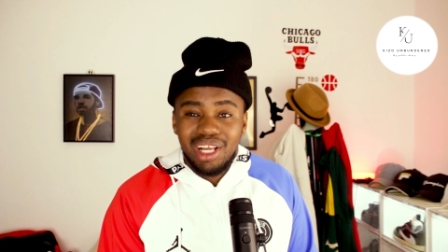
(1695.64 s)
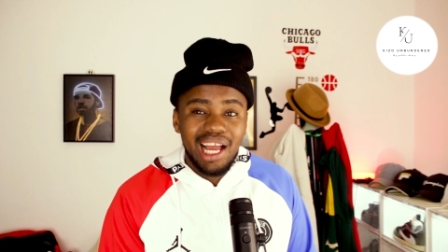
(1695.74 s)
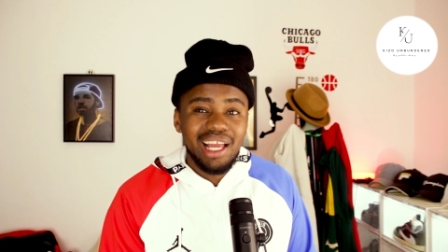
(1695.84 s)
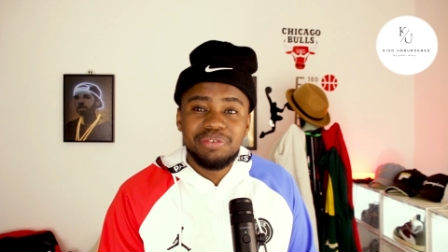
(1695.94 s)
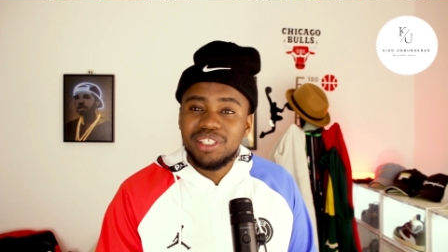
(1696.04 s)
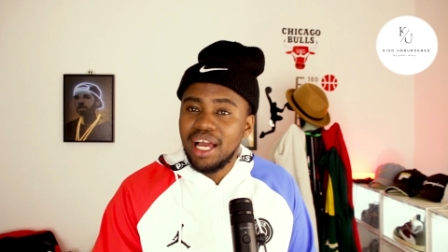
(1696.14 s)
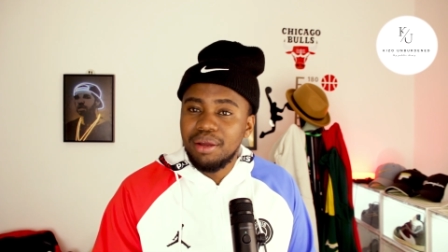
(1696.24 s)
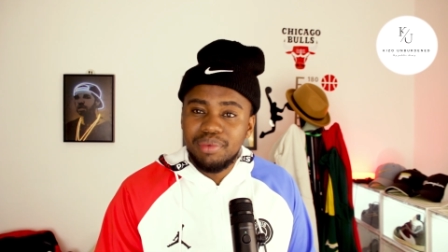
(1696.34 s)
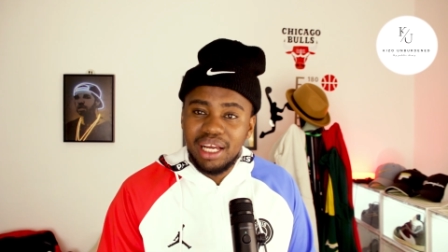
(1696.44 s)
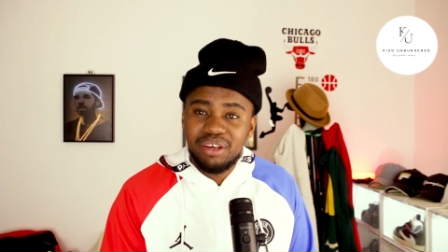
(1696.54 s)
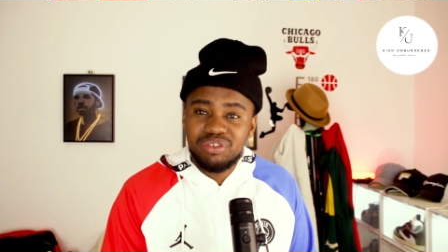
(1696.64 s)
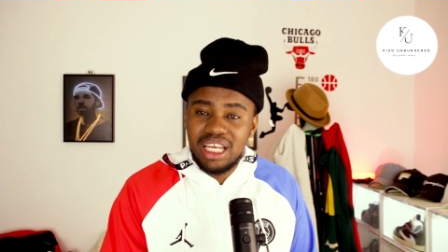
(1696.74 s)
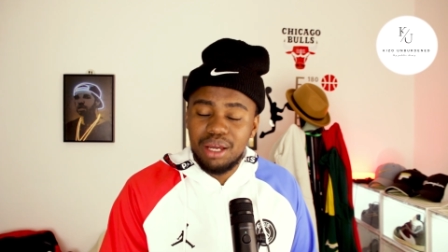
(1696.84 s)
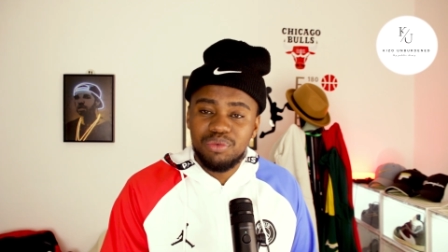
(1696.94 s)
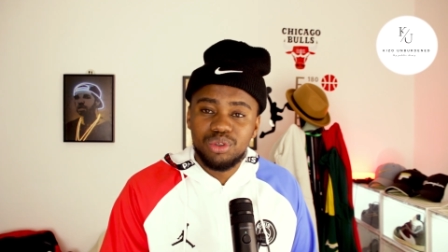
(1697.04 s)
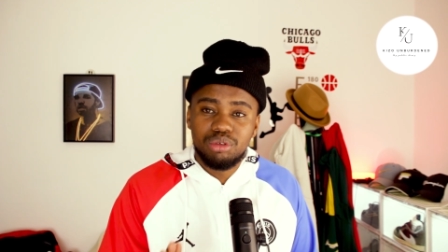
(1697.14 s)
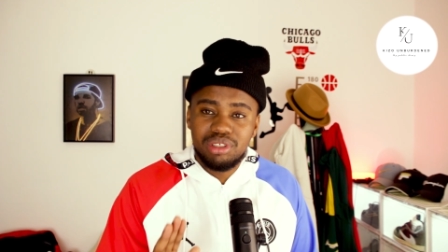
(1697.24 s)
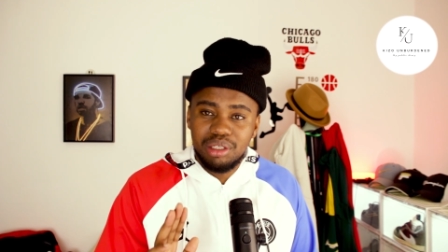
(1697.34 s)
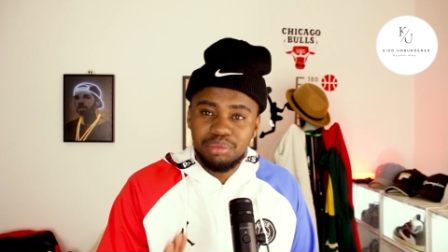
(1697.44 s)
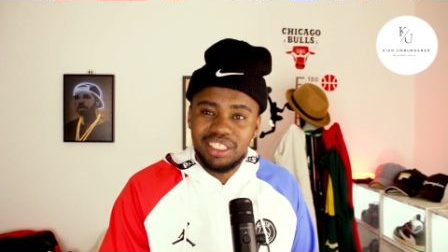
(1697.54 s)
I have time for
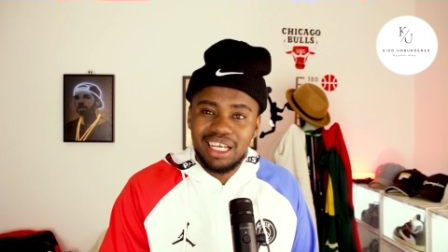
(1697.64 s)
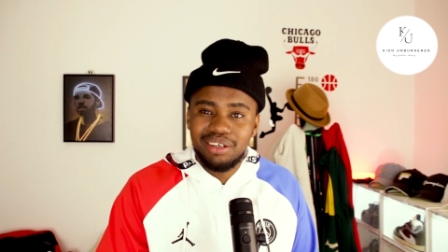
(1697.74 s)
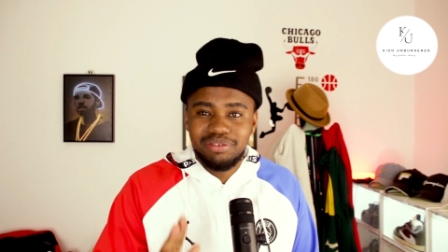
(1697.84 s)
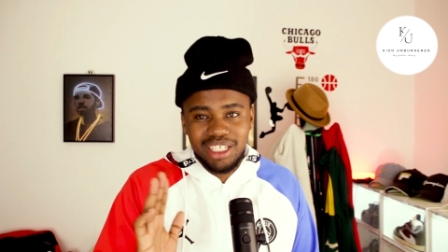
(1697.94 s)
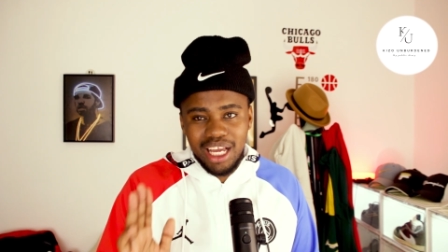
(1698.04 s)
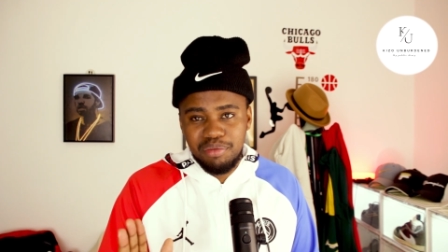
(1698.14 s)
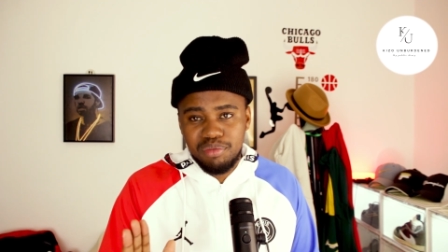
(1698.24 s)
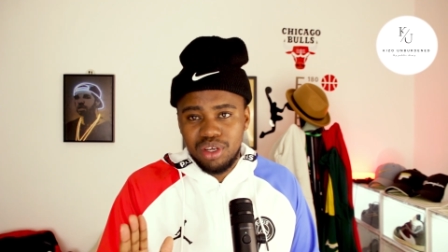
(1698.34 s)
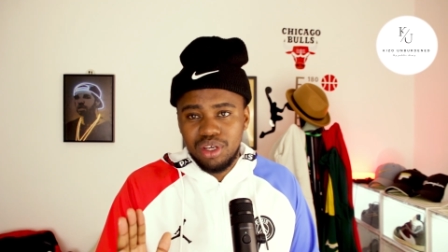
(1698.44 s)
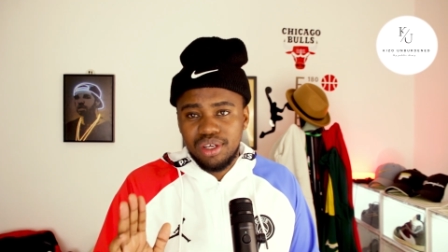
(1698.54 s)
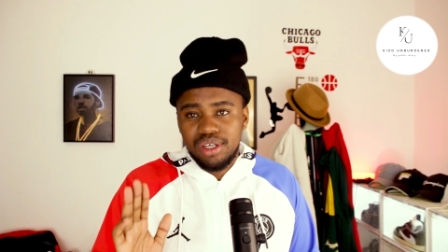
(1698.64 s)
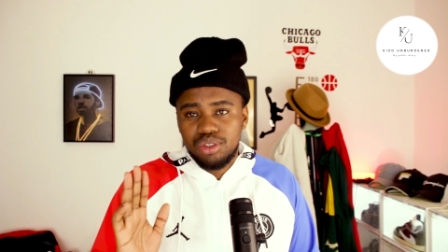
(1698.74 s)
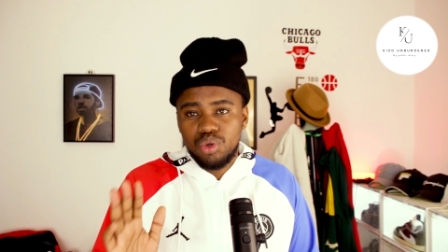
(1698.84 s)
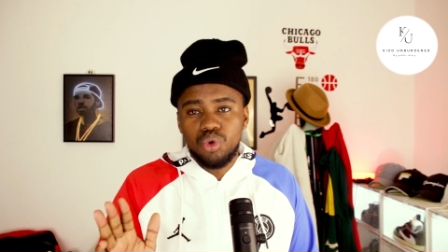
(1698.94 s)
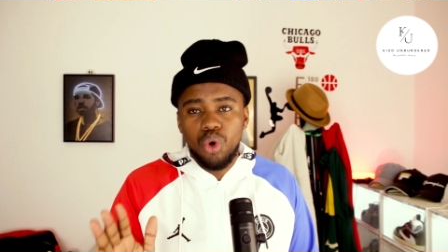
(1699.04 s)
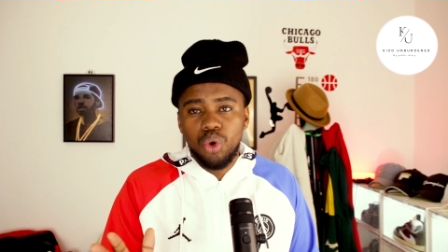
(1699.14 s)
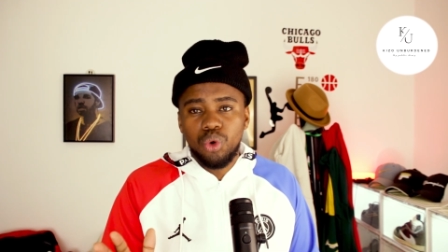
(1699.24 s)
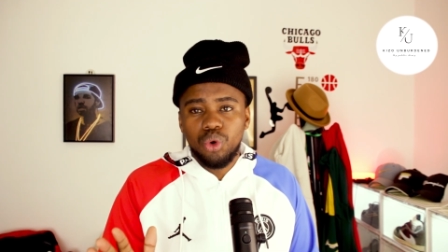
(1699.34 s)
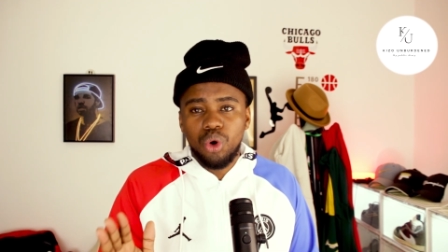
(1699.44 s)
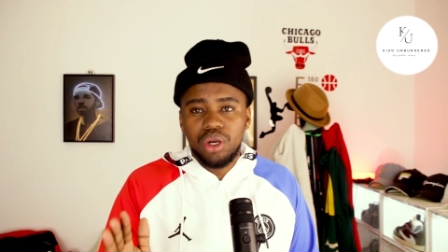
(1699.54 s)
social media. I have time to
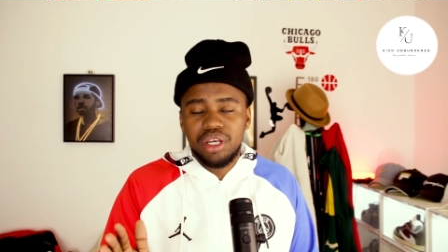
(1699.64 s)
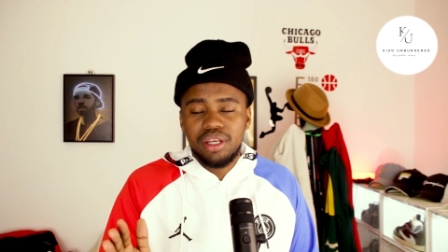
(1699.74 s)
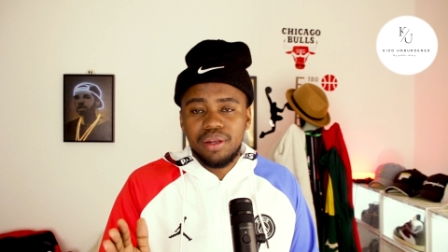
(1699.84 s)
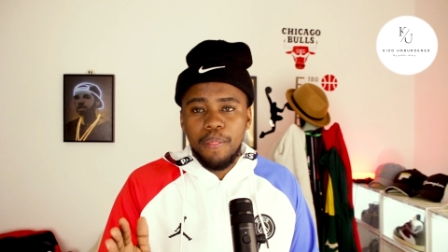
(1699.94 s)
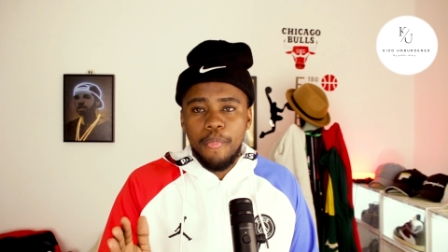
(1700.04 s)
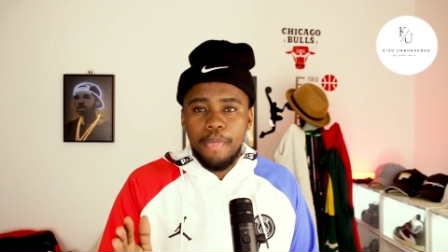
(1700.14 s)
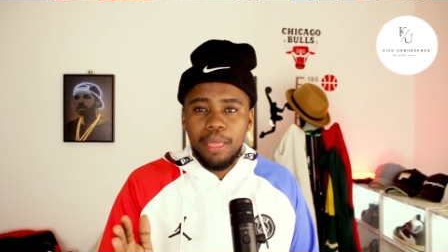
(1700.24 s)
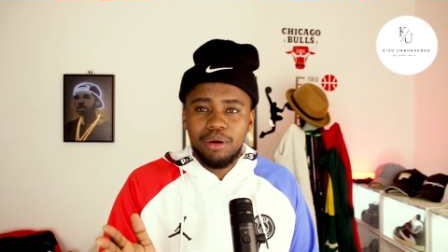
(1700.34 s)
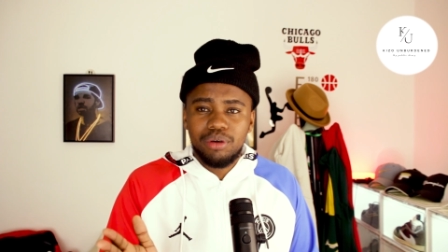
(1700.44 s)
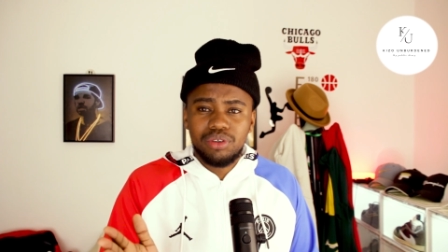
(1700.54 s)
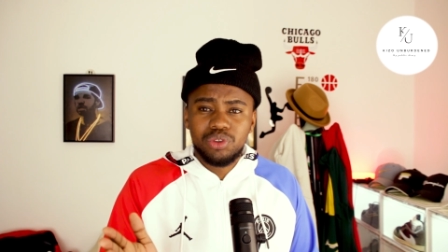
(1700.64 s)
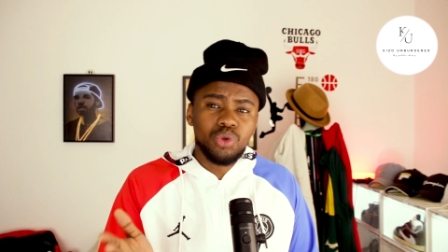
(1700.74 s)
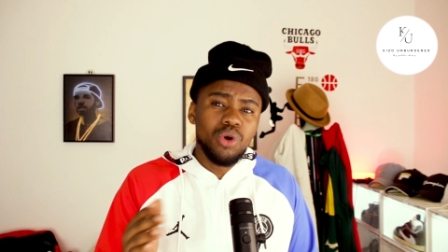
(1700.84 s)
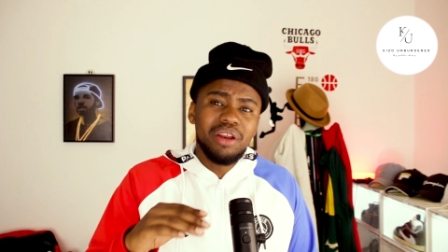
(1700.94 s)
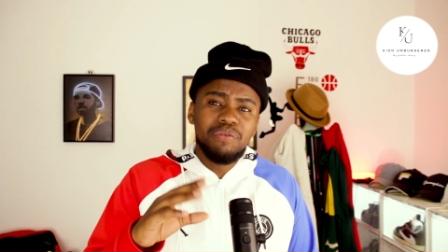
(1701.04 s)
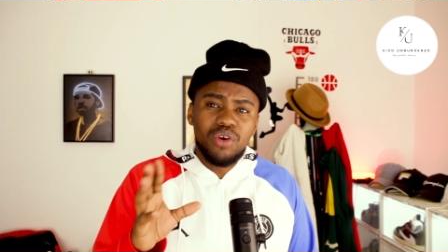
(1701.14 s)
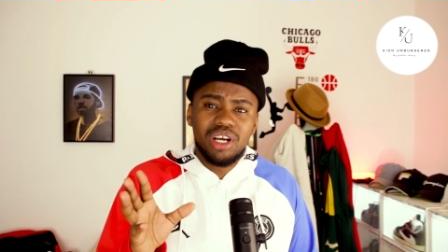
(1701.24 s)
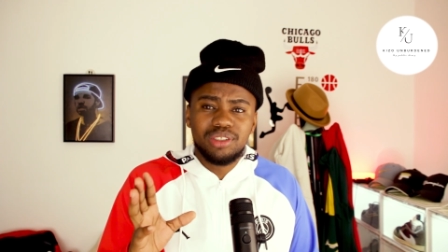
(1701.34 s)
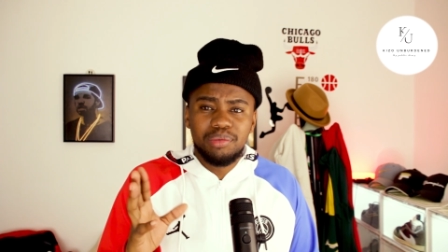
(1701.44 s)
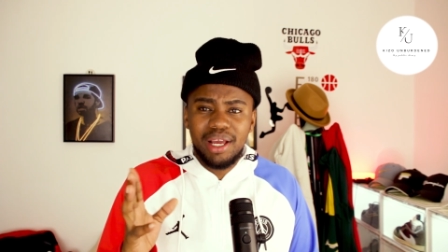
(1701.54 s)
go and
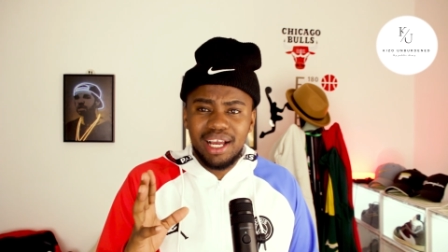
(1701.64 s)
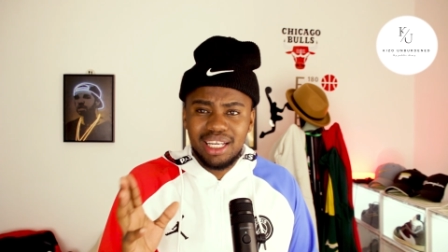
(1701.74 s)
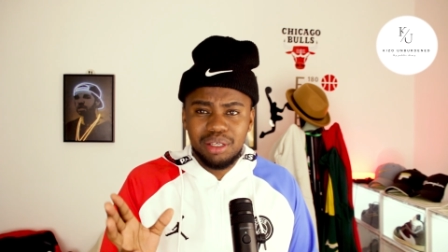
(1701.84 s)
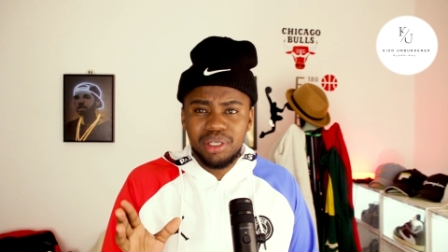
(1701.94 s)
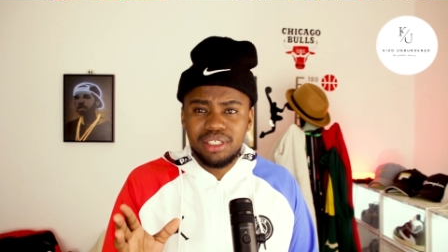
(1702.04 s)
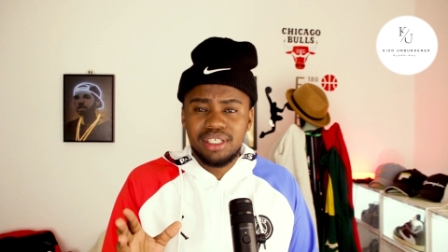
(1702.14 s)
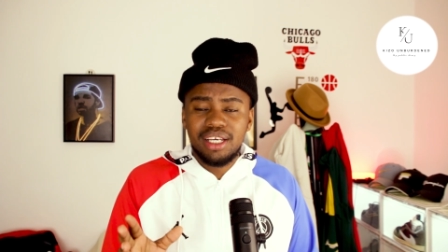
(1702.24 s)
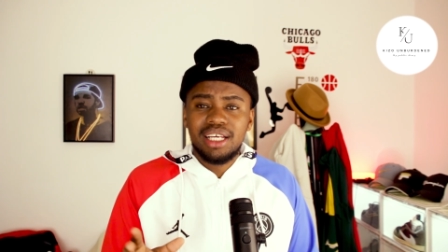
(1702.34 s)
focus on my academics.